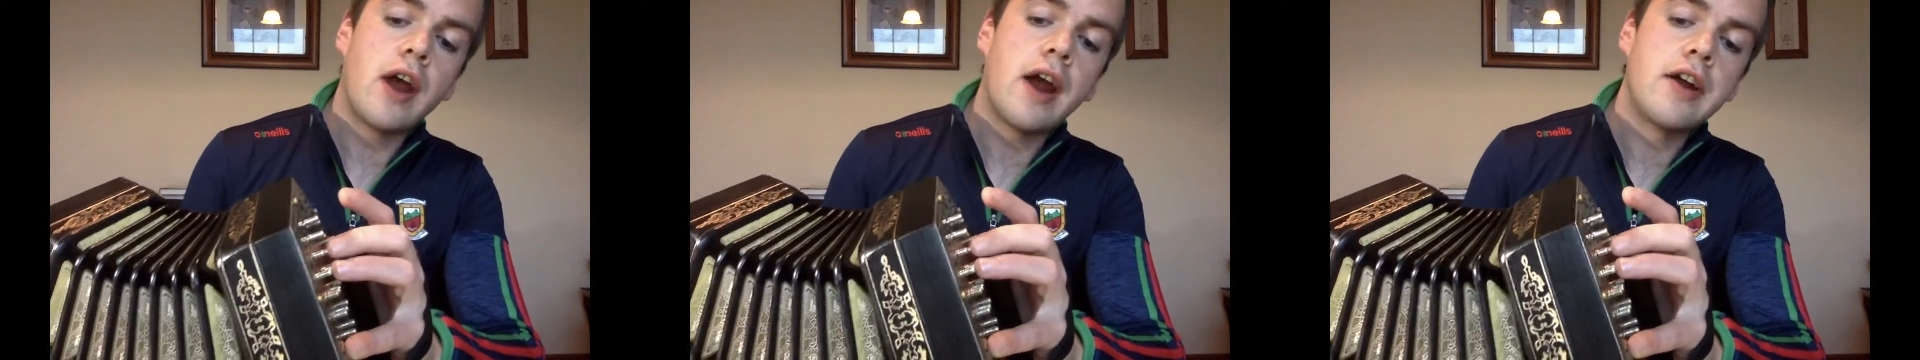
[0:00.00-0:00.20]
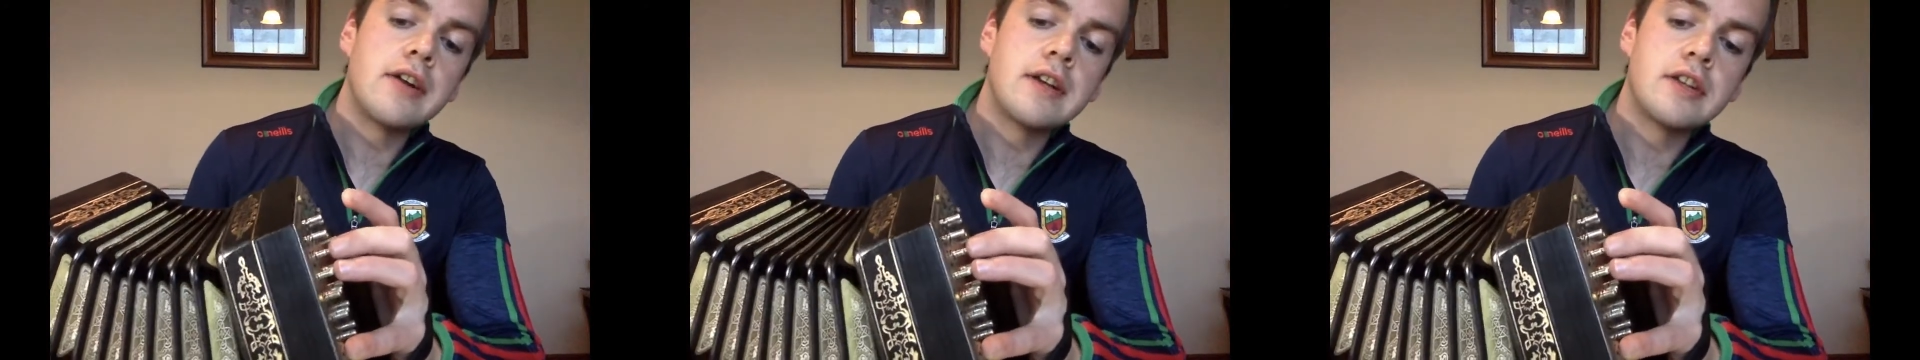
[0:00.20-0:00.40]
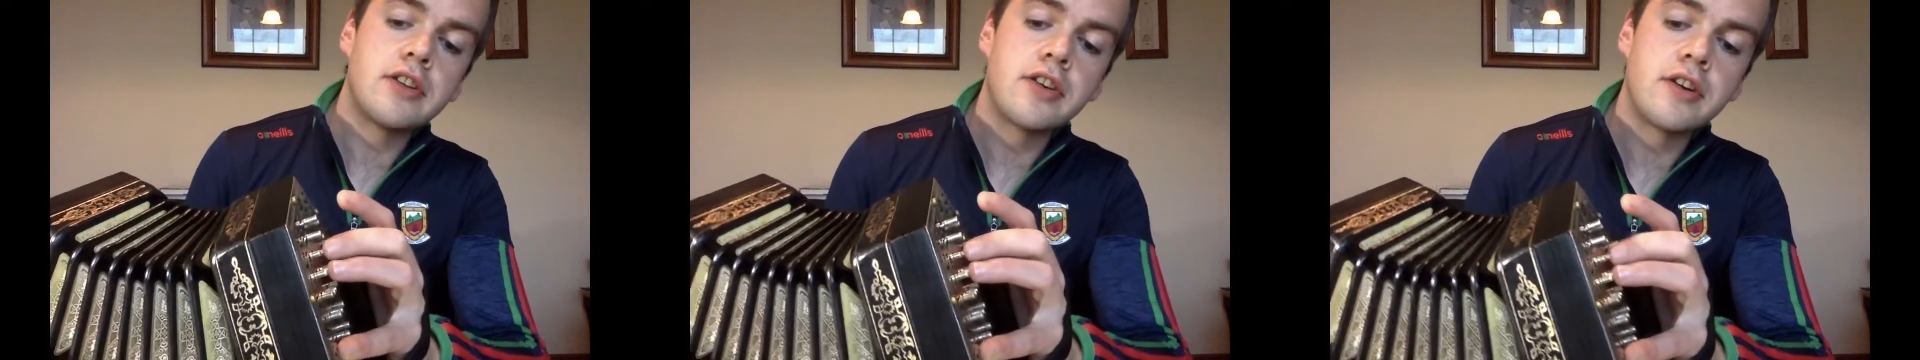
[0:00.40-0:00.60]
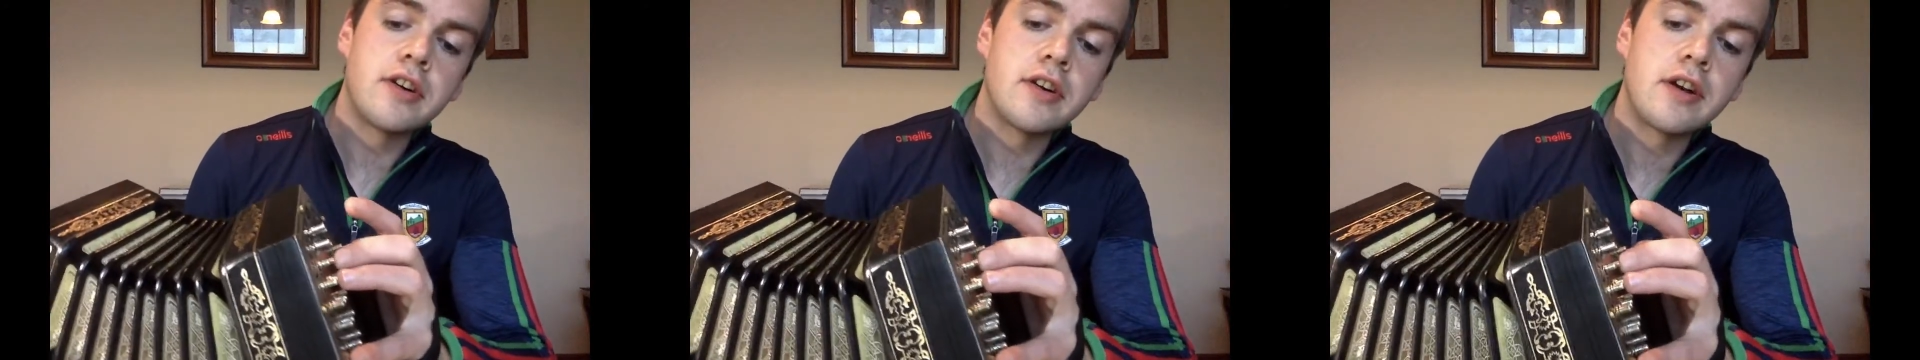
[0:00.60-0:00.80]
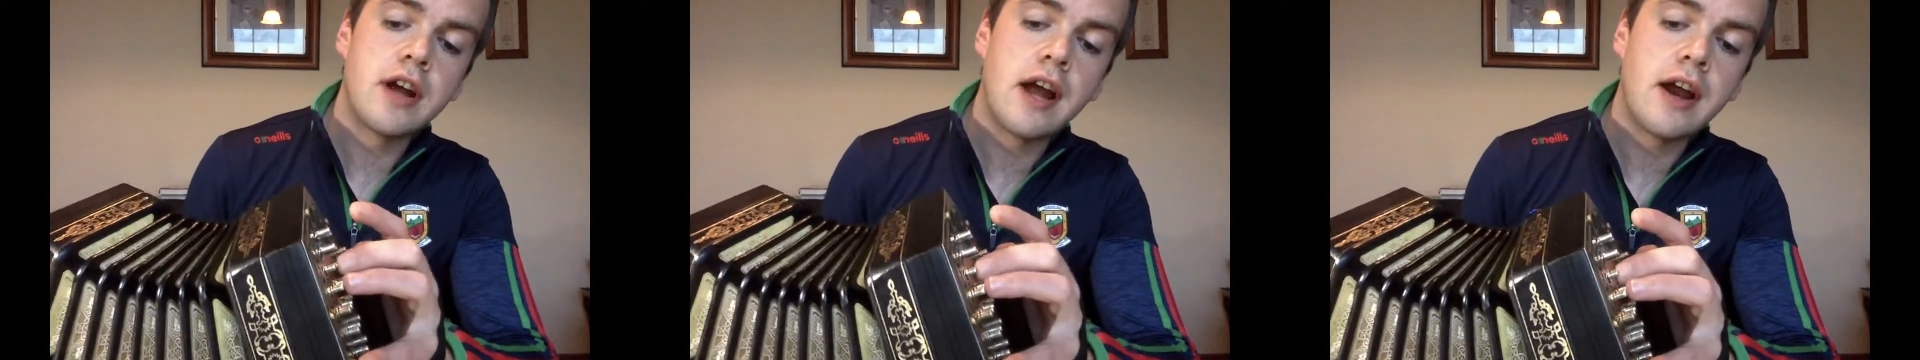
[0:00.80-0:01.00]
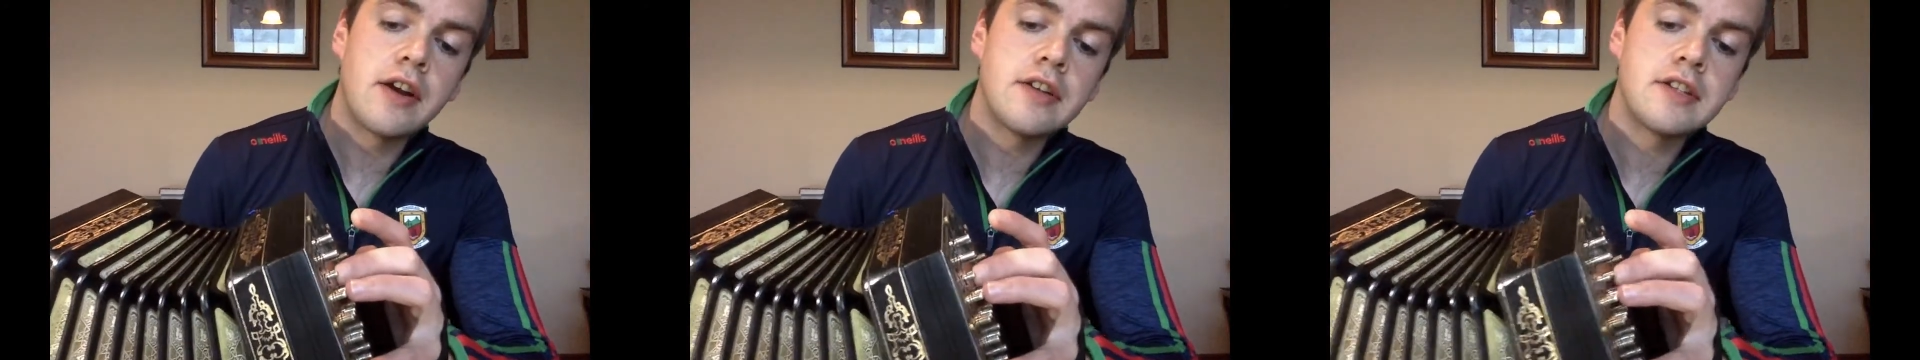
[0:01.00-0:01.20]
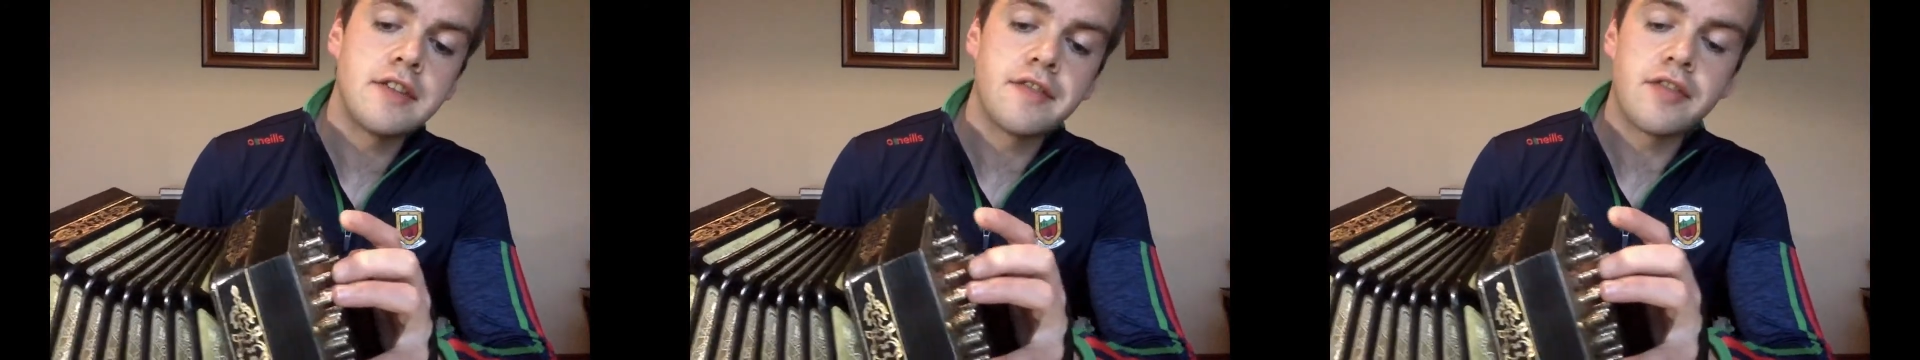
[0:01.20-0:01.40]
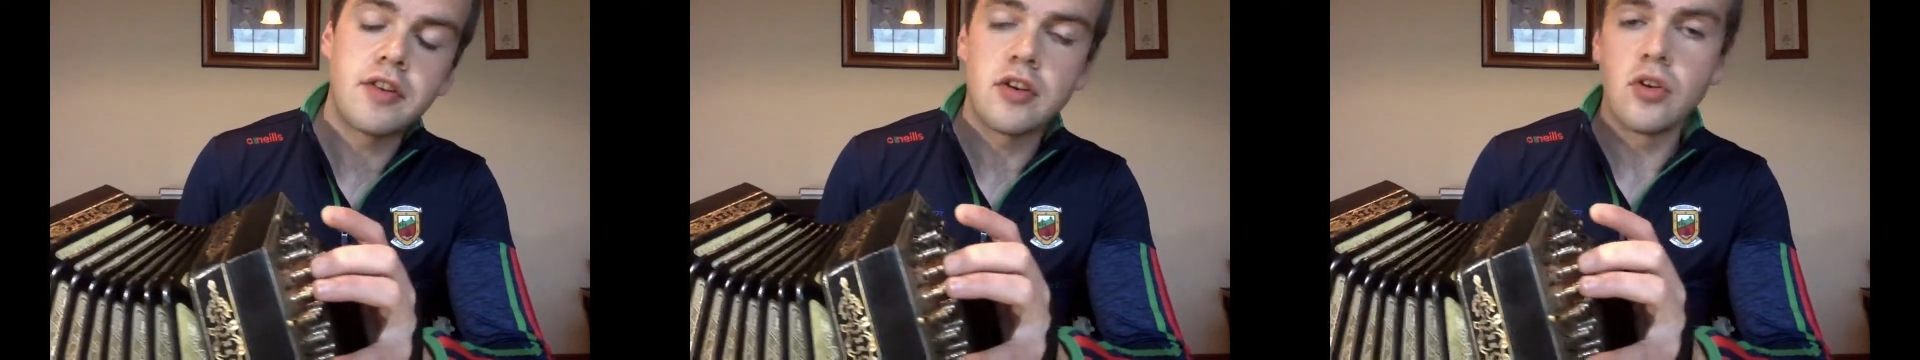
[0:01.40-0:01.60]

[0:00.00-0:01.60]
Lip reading: are different